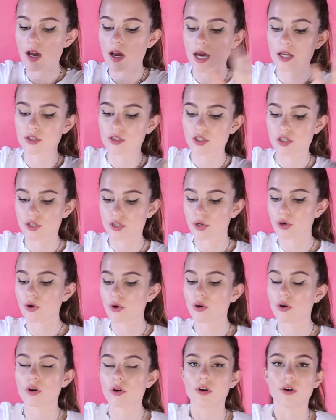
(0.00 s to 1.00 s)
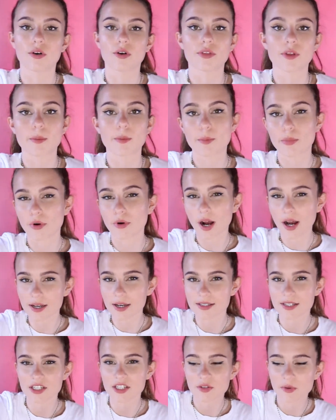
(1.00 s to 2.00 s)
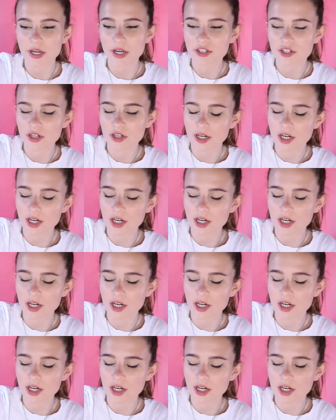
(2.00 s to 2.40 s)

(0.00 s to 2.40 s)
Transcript: unsure on the bra situation.